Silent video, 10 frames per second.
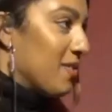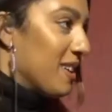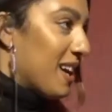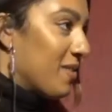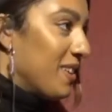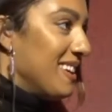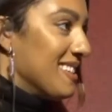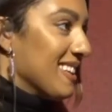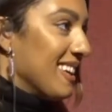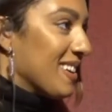have it
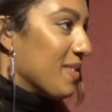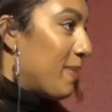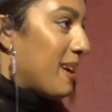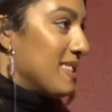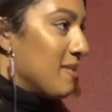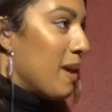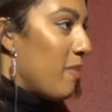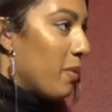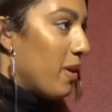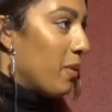easily compared to
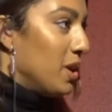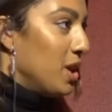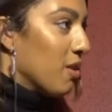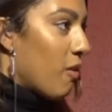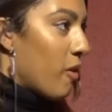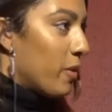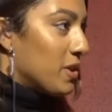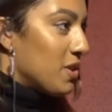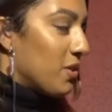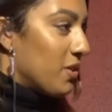maybe when you grow up?
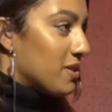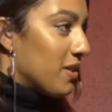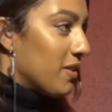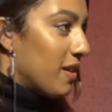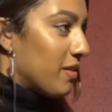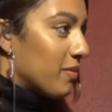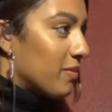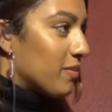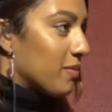What's your thoughts on that?